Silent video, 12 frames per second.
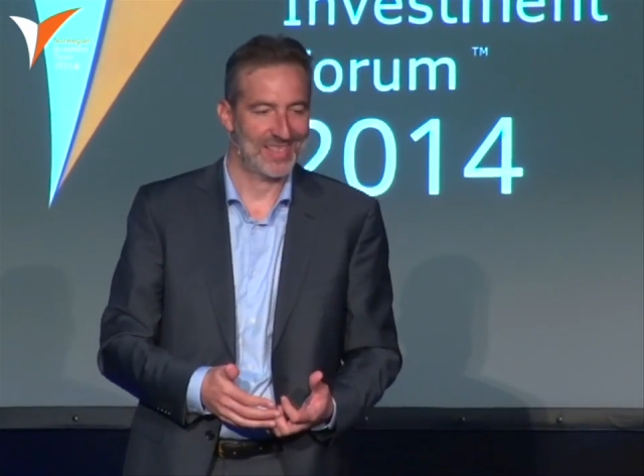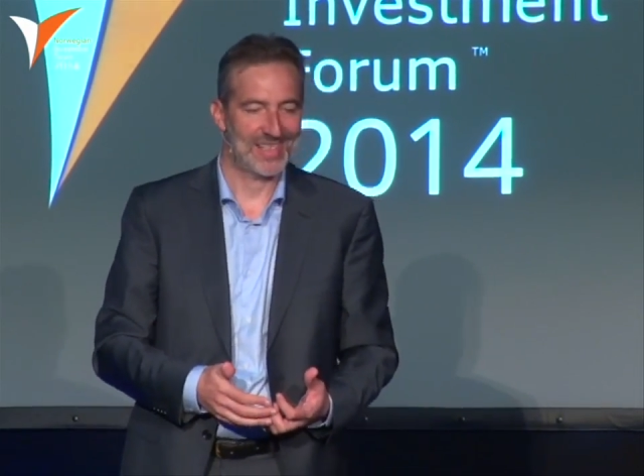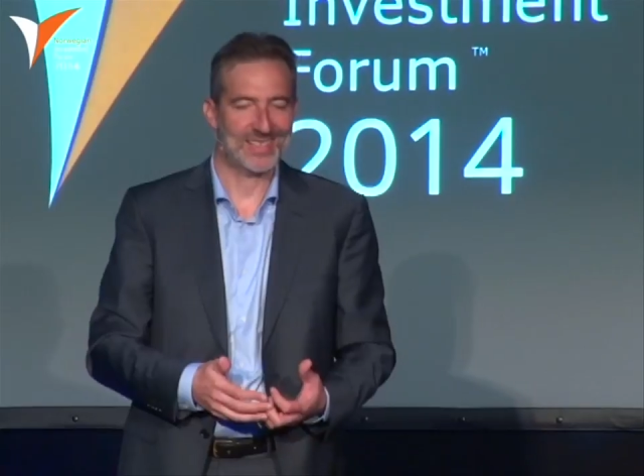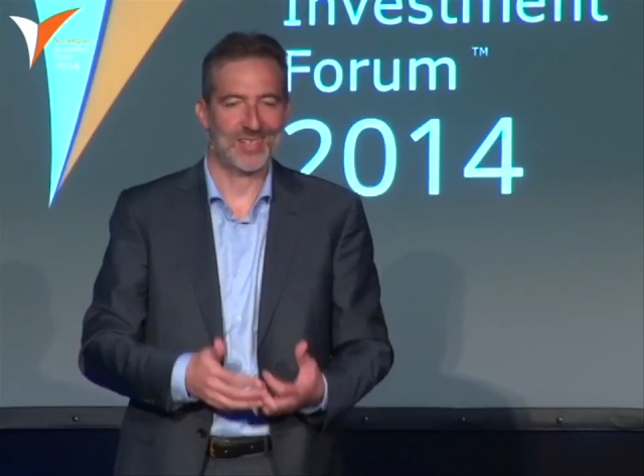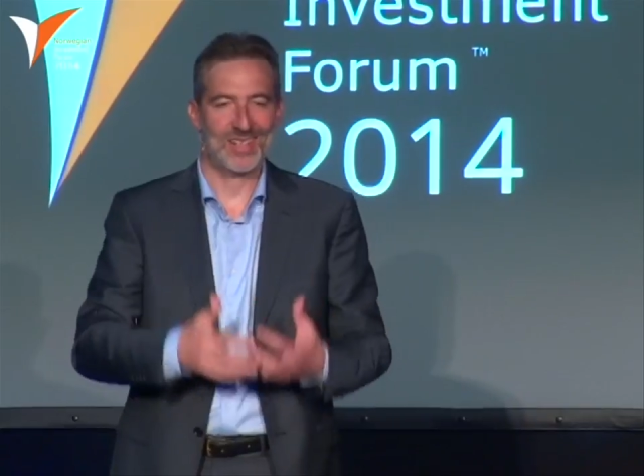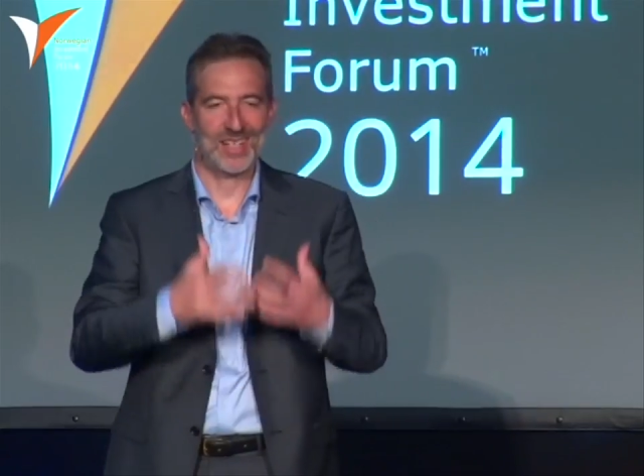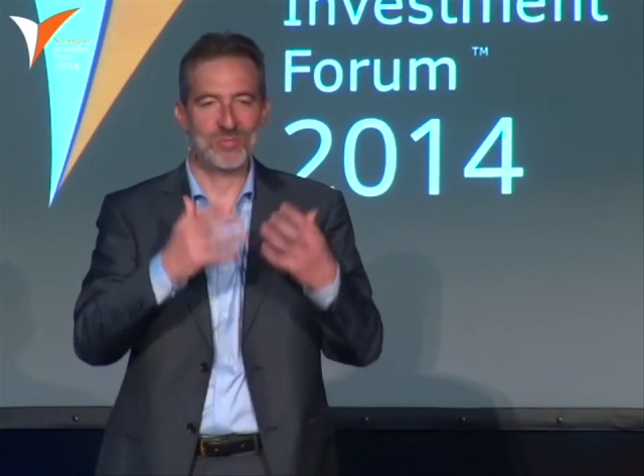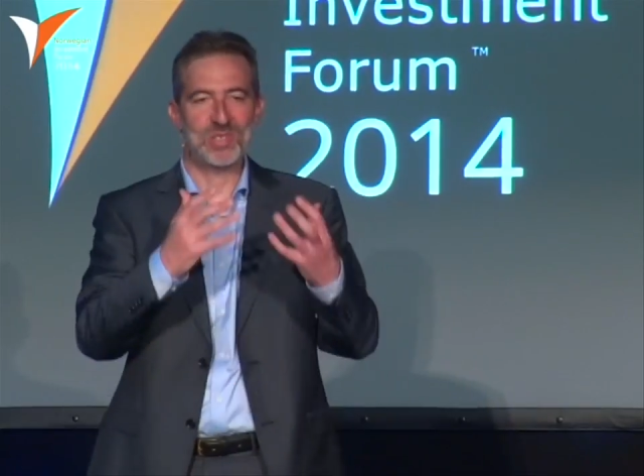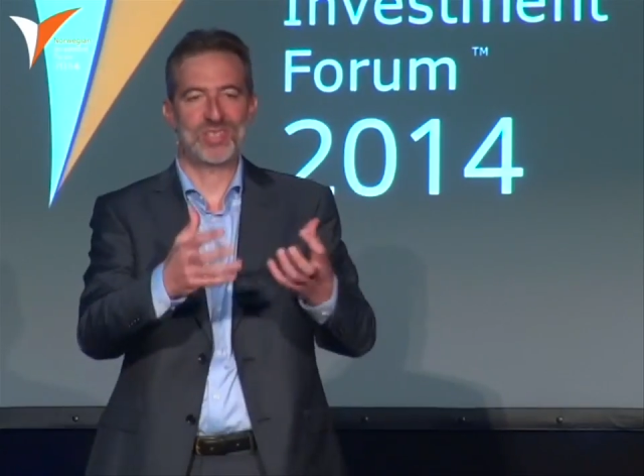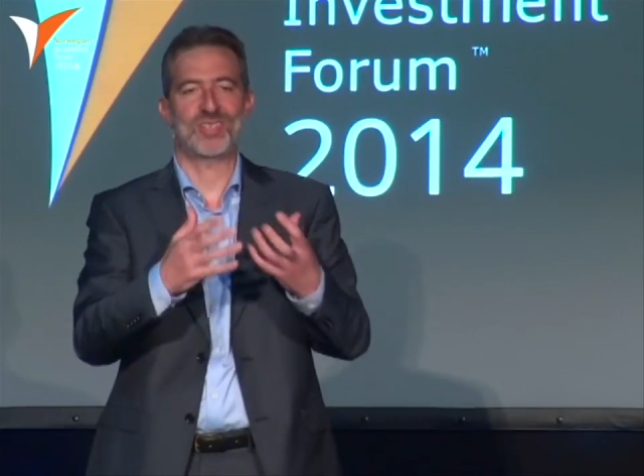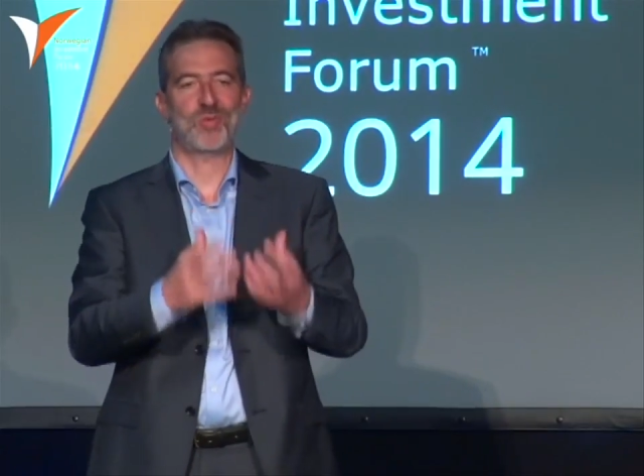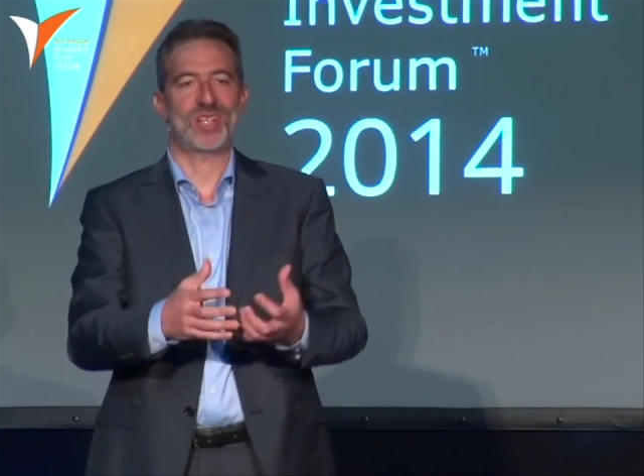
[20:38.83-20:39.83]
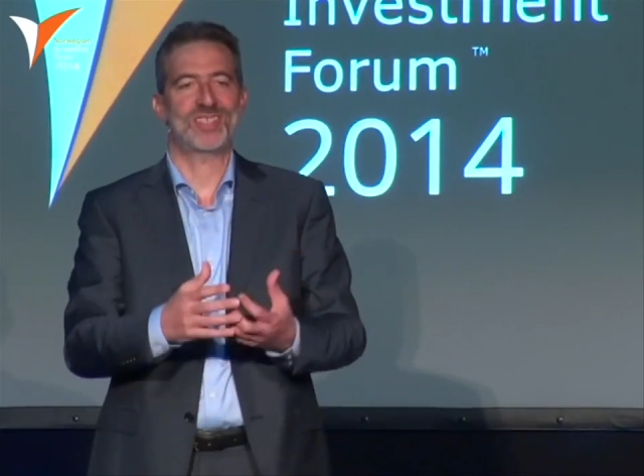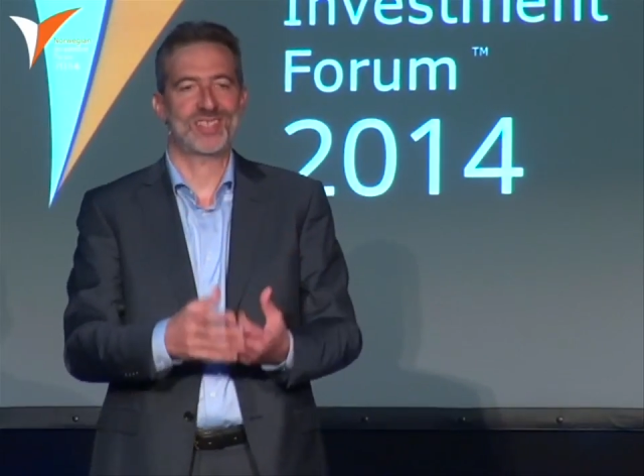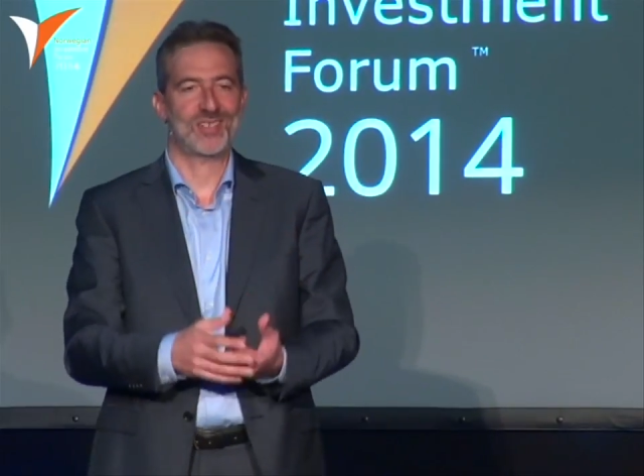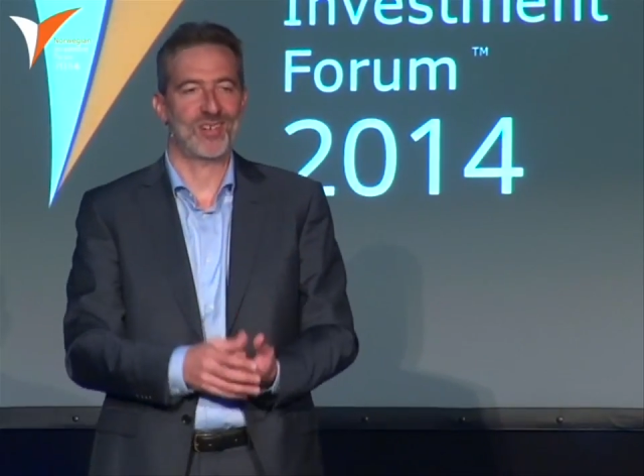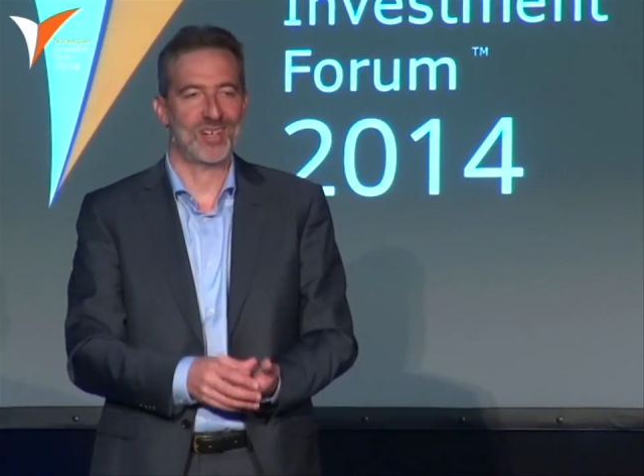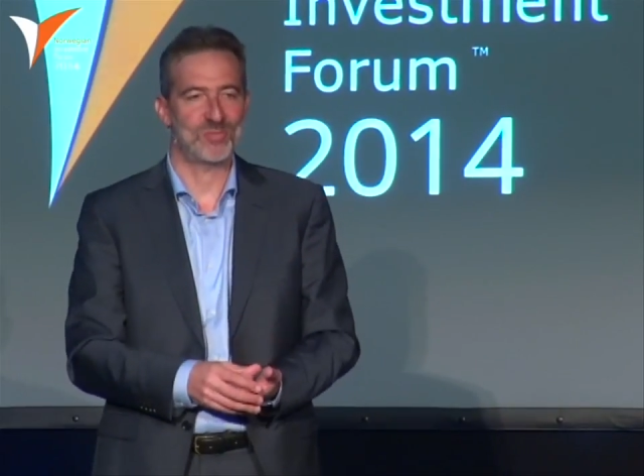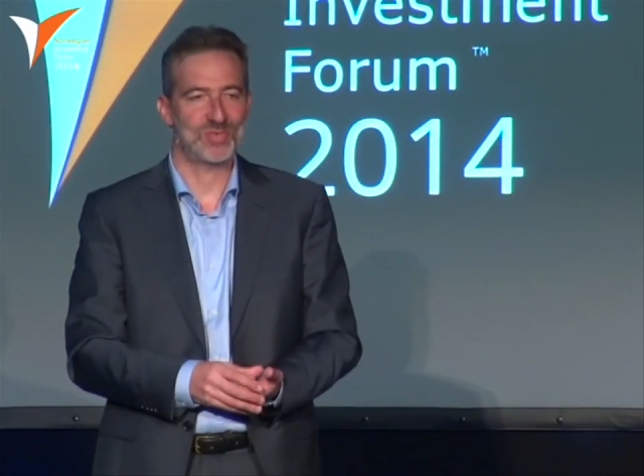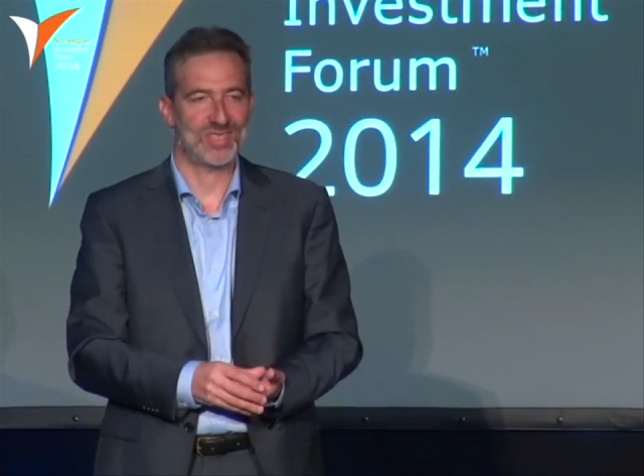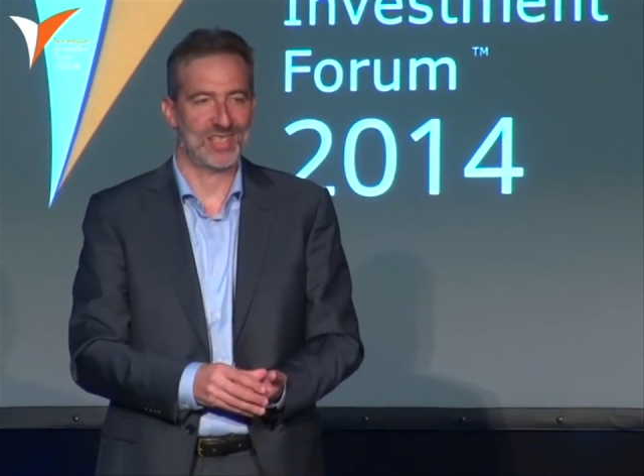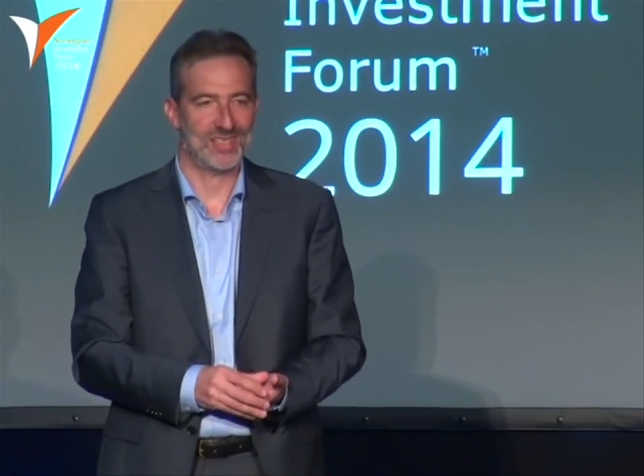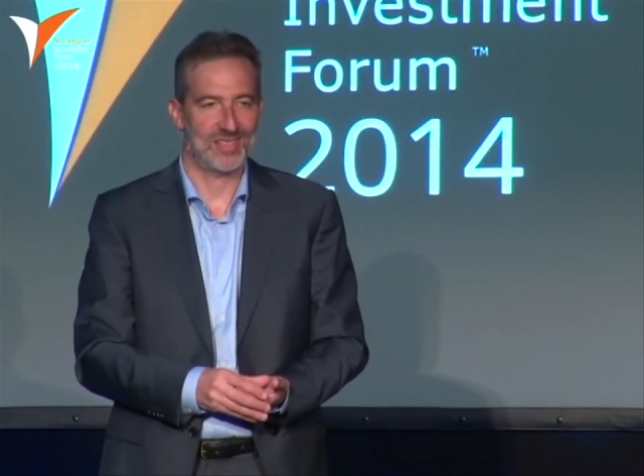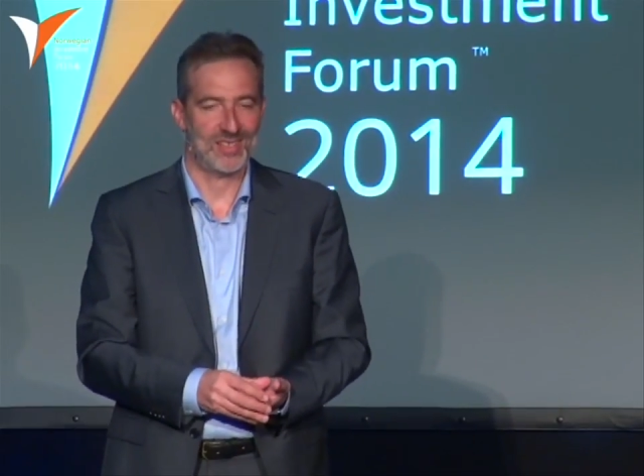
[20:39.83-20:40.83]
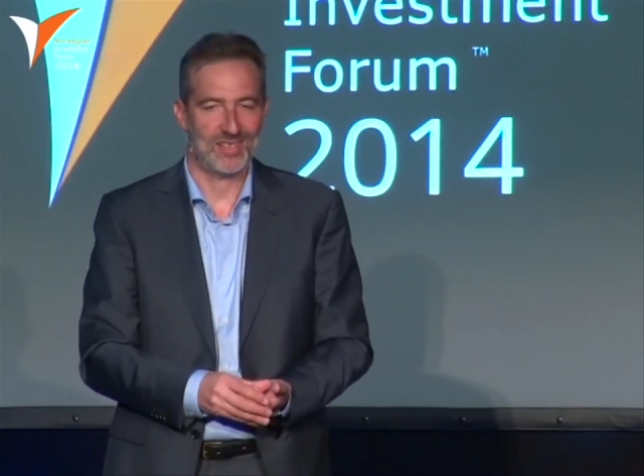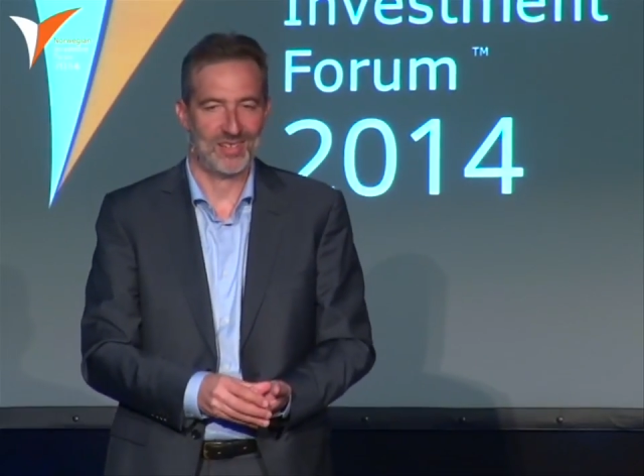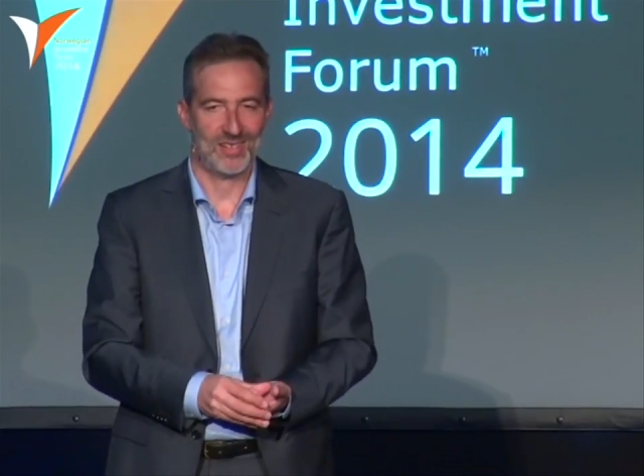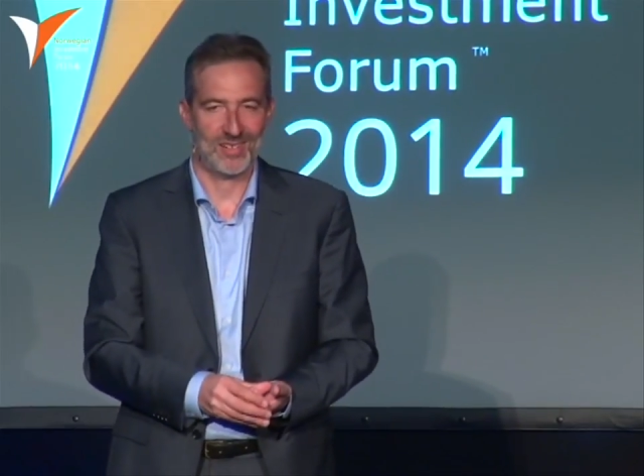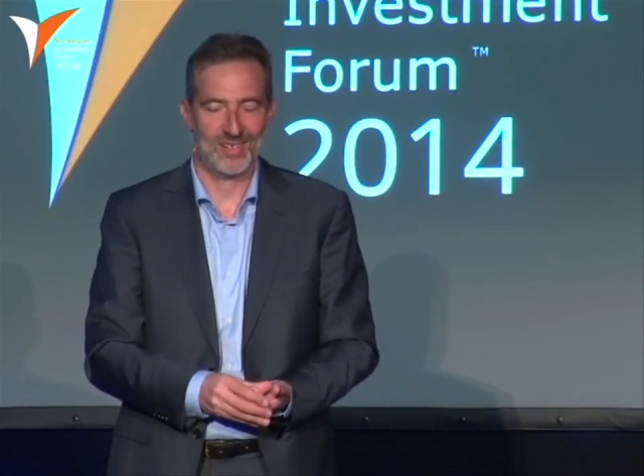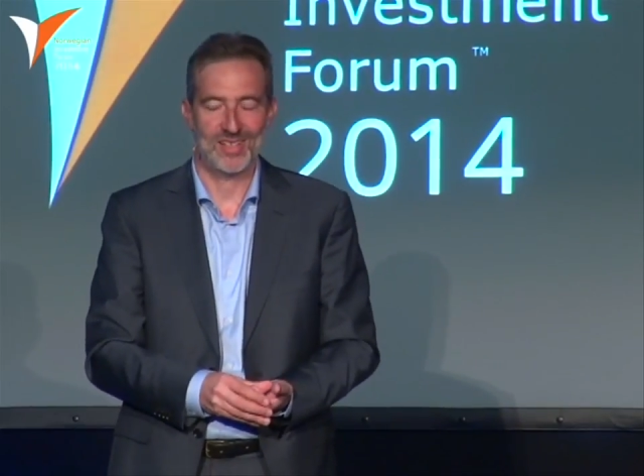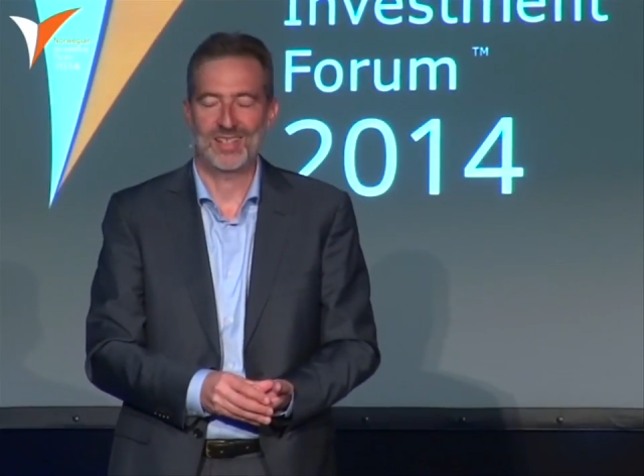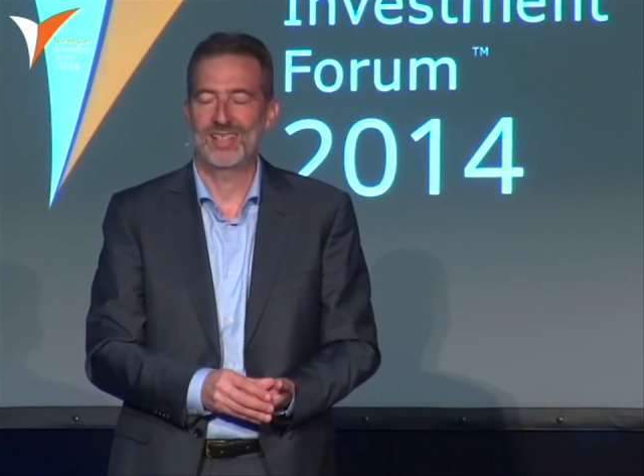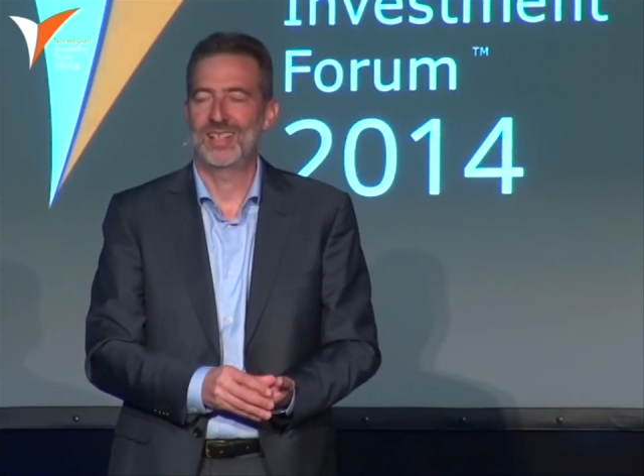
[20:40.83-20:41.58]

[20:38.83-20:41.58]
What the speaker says: That's our image of what startups are.